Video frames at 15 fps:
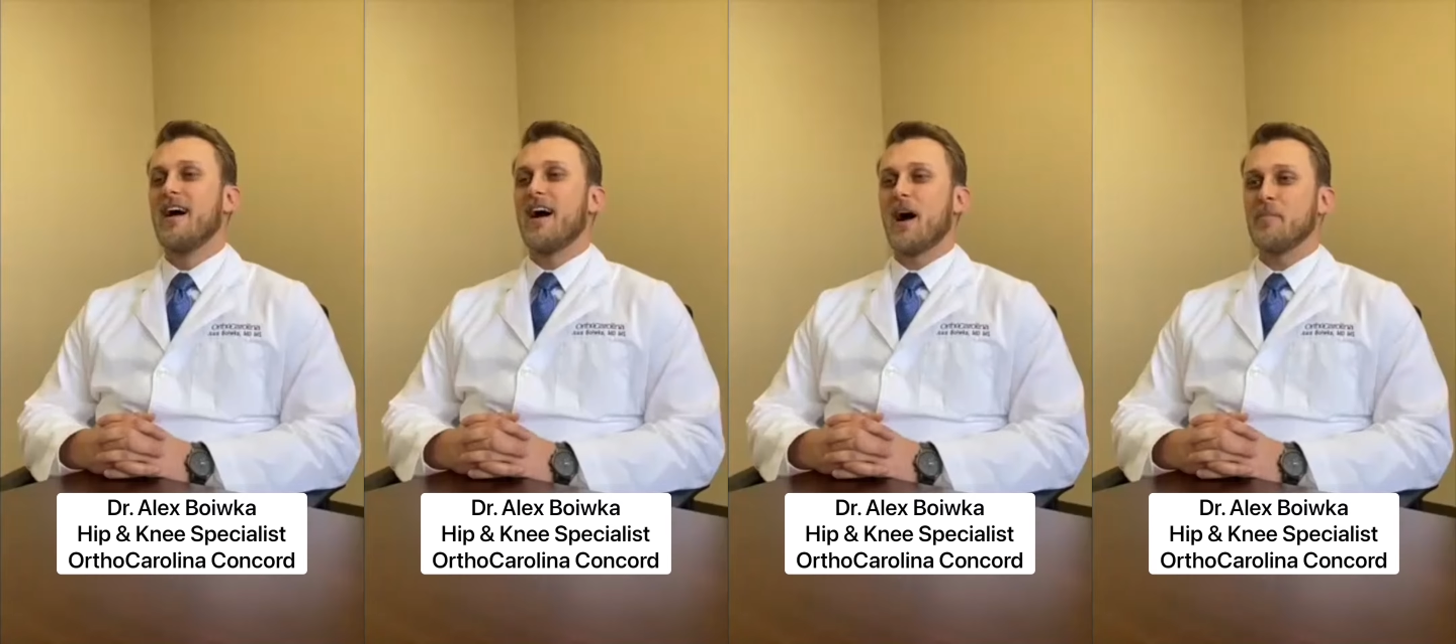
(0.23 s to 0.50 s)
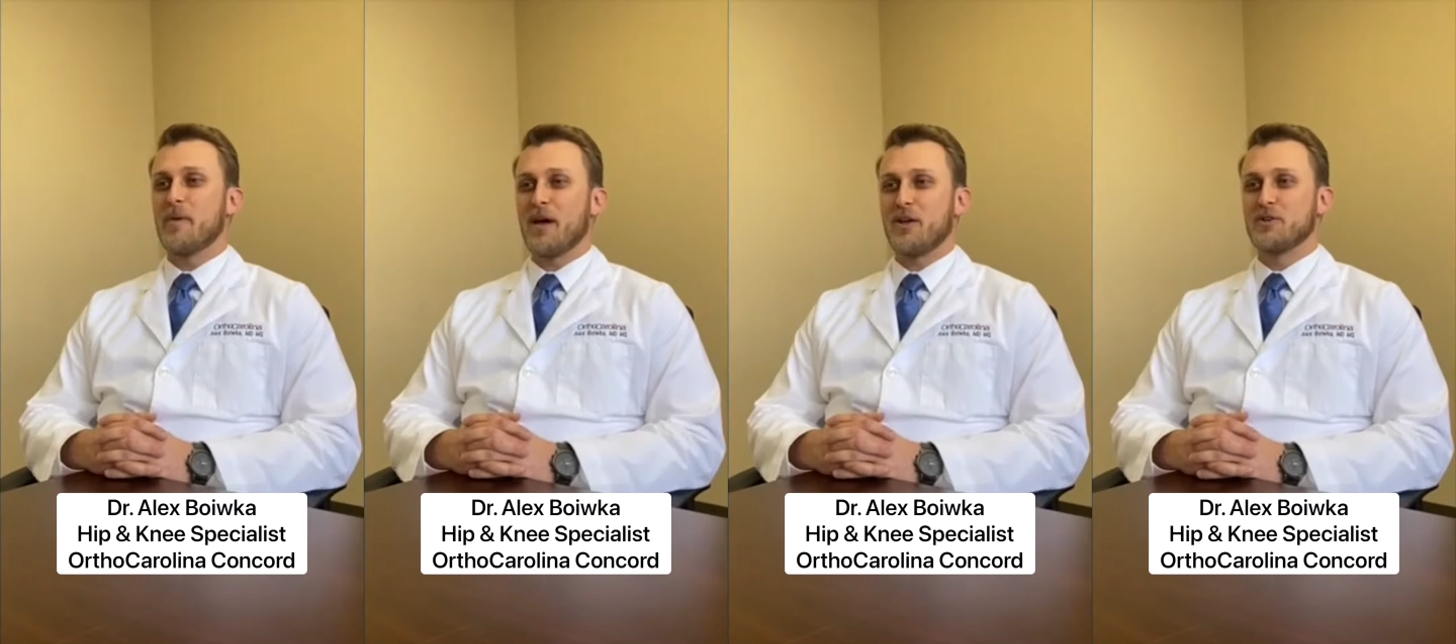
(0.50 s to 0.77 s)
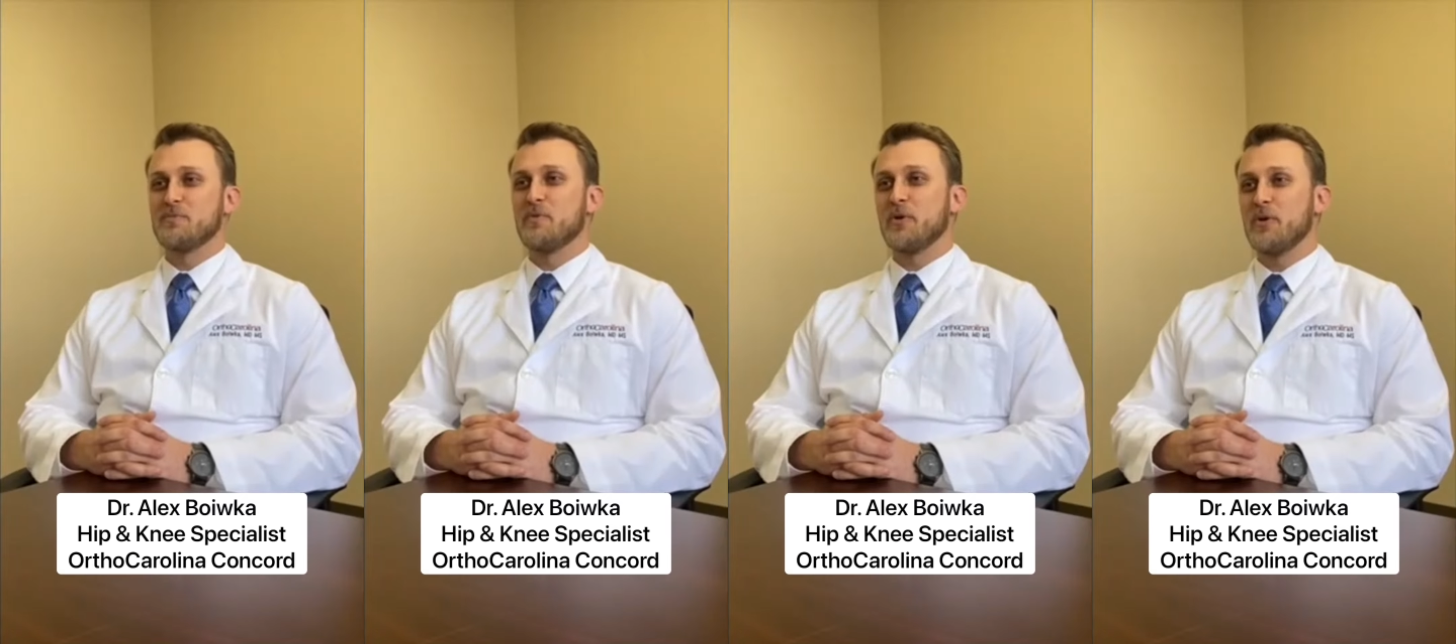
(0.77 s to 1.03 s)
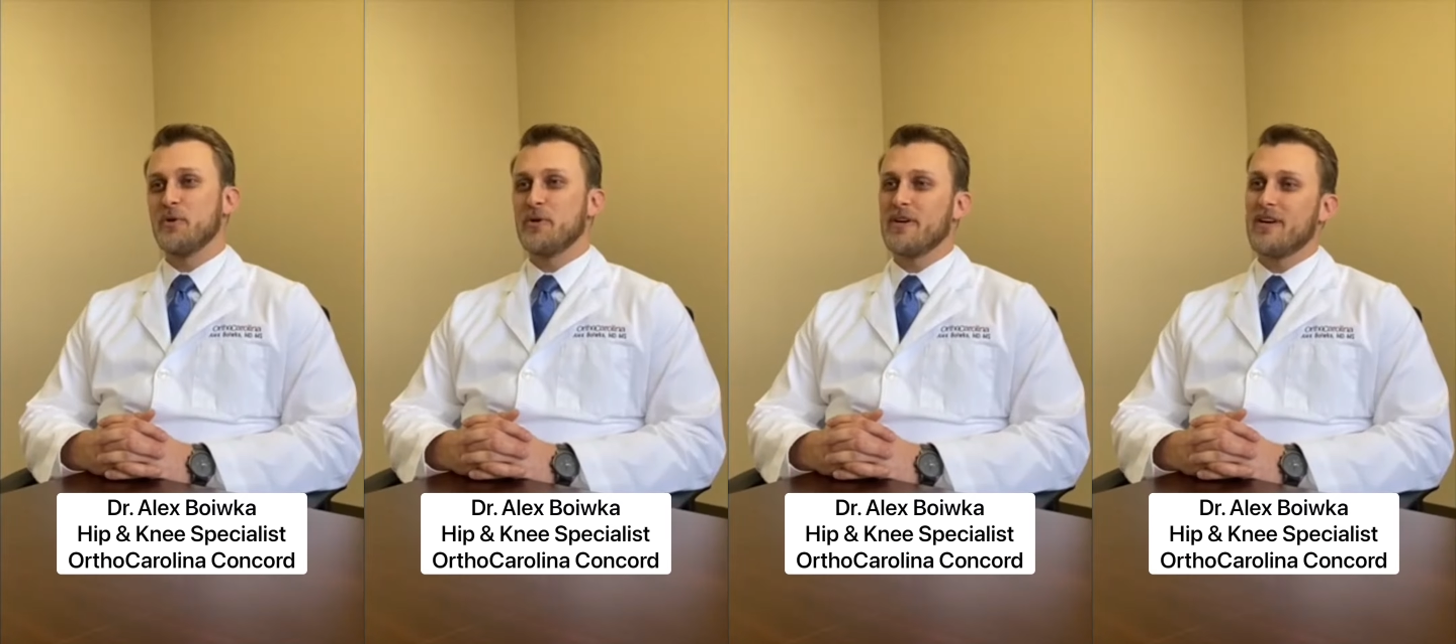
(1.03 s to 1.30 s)
I'm Alex
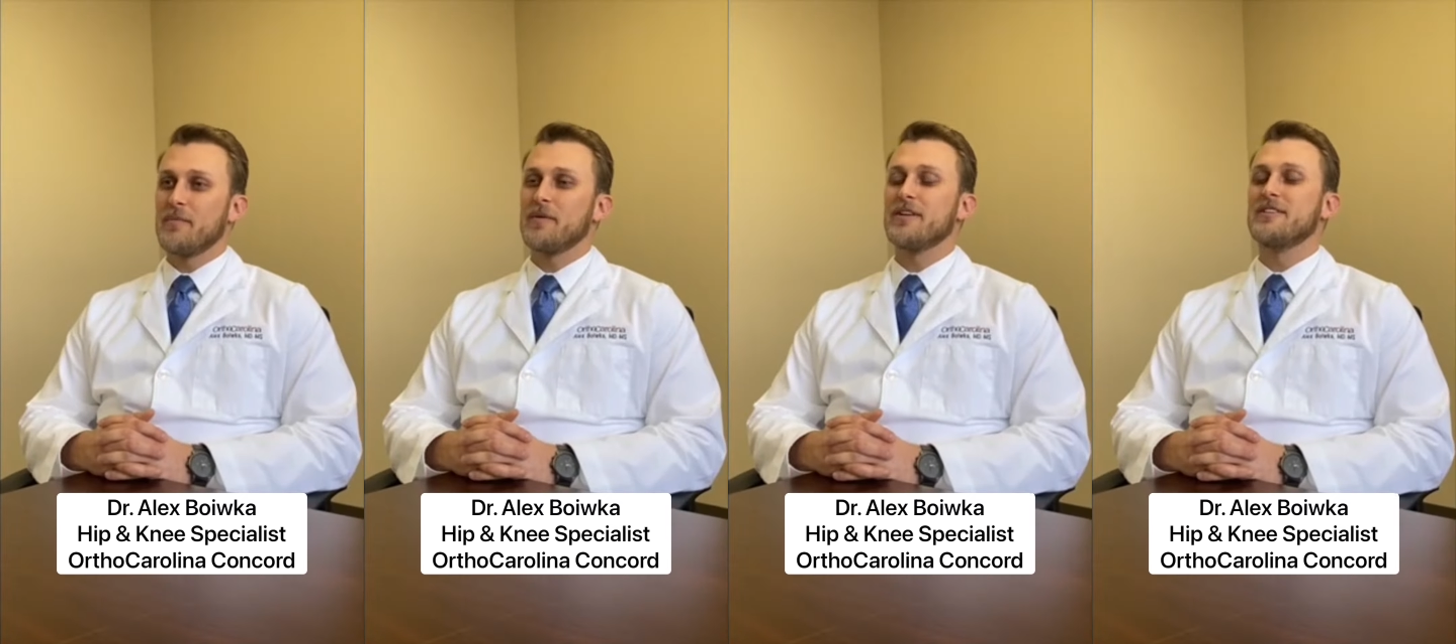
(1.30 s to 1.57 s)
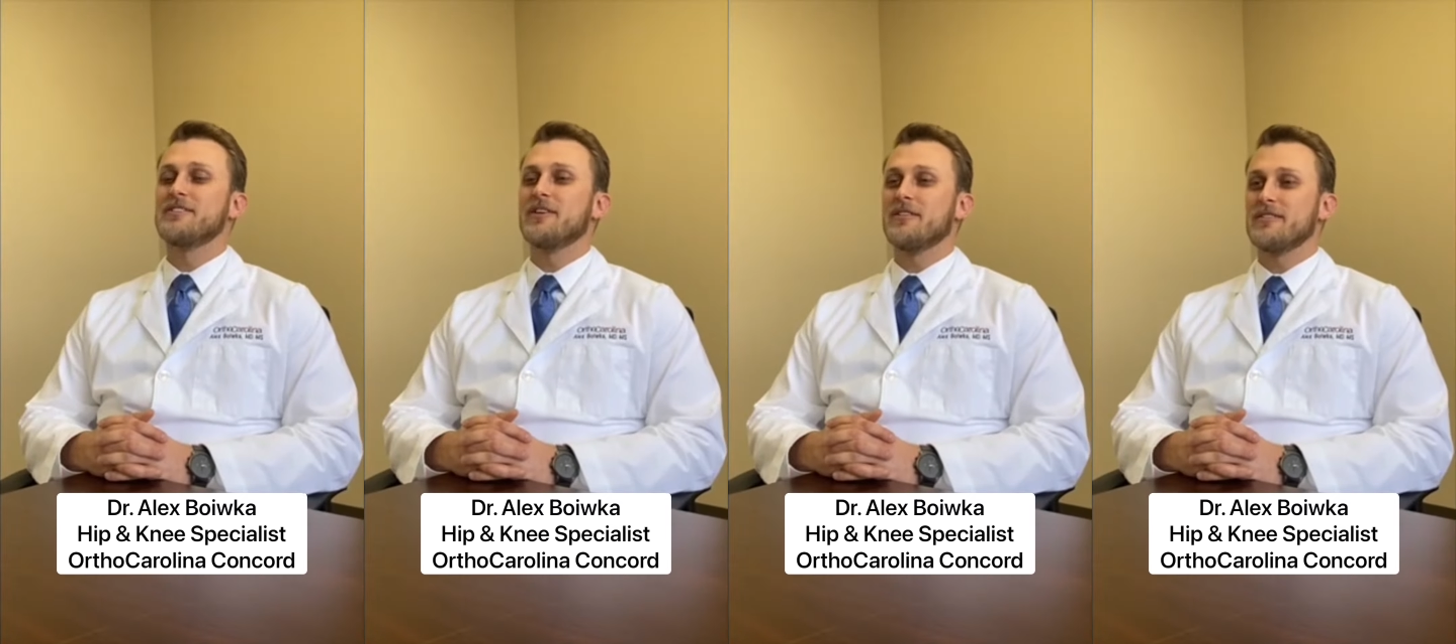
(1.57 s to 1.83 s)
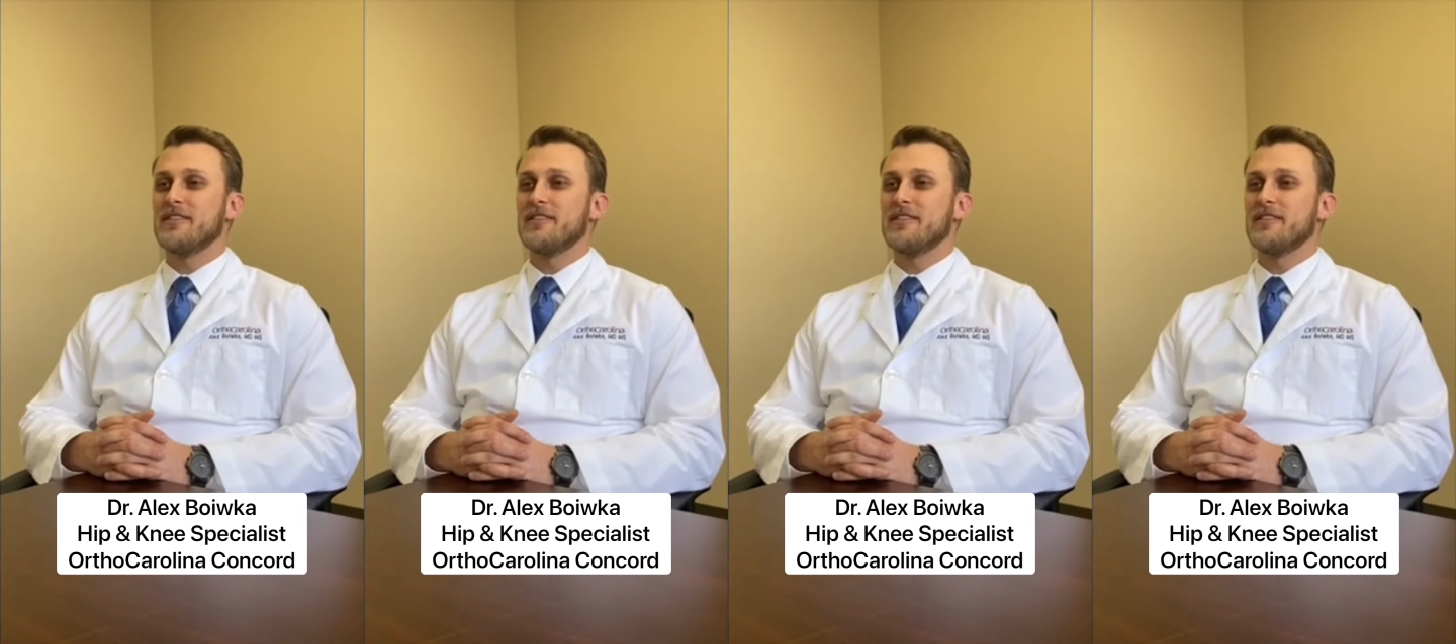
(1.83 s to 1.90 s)
Boiwka. I'm an adult